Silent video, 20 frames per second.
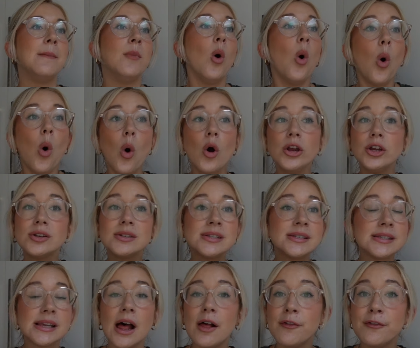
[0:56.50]
or you're
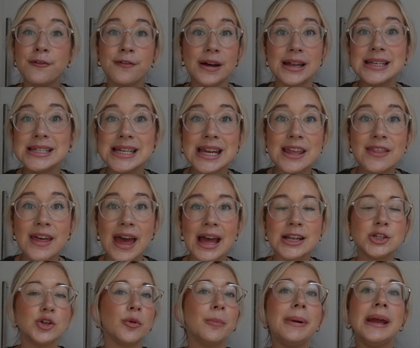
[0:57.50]
self-funding
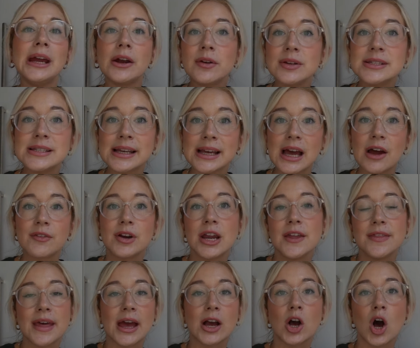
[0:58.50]
that, your parents are
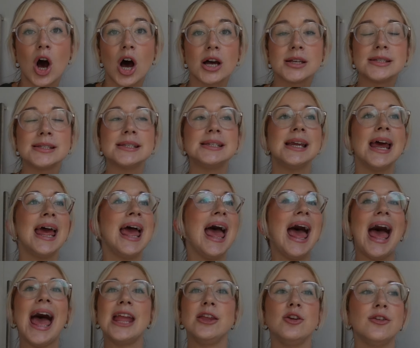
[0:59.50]
covering that cost,
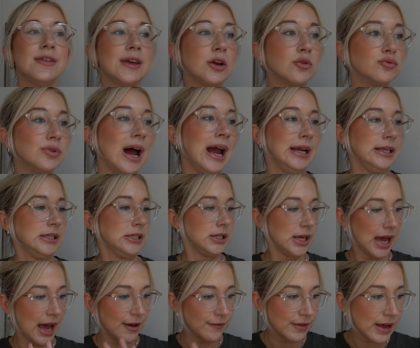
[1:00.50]
and you think, right,
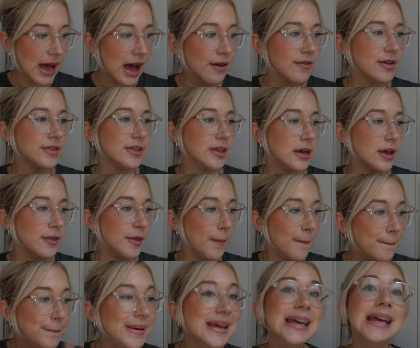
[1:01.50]
I've covered the
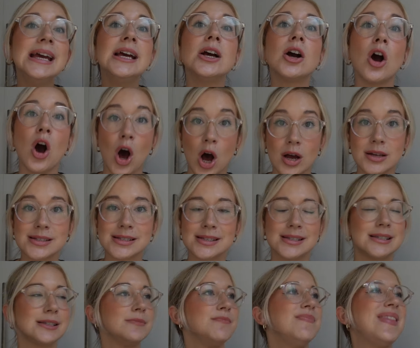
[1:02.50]
big
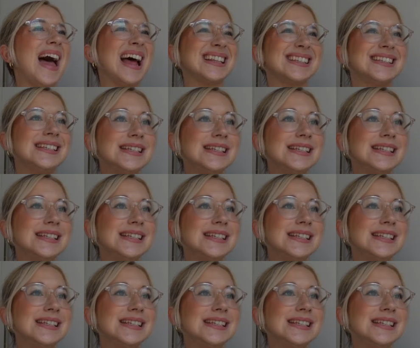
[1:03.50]
cost, that's